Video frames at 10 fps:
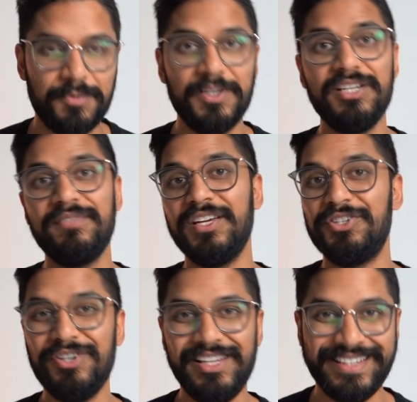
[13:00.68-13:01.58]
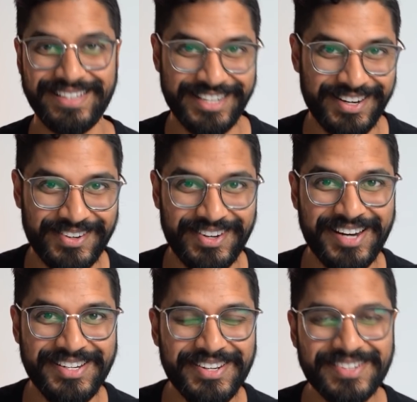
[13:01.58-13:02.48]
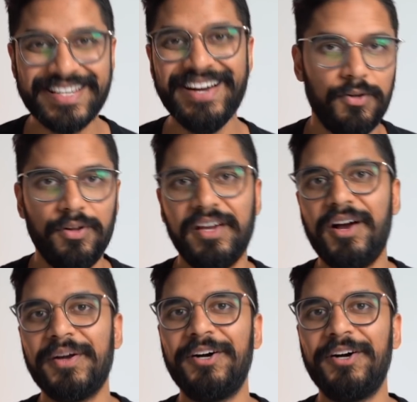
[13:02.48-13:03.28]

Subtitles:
especially if they're tuning into Channel 9 News or they're going